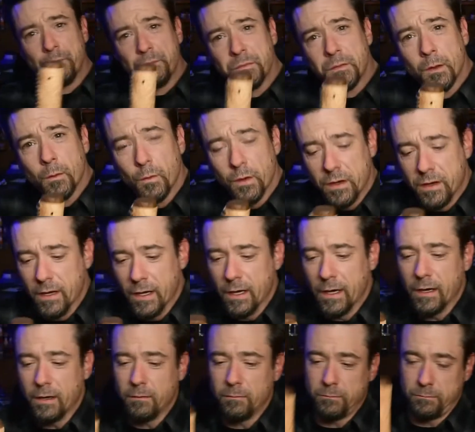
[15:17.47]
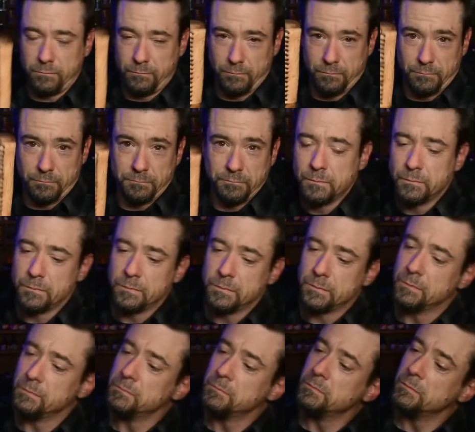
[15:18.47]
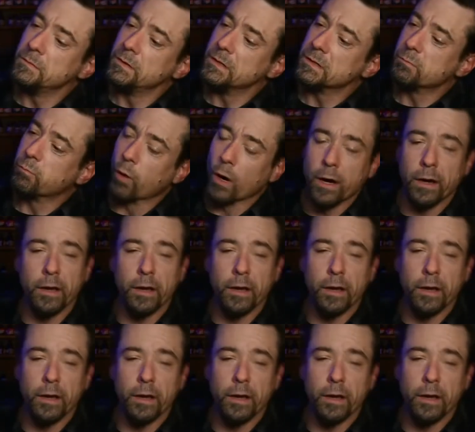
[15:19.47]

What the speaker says: Did it. It's braided.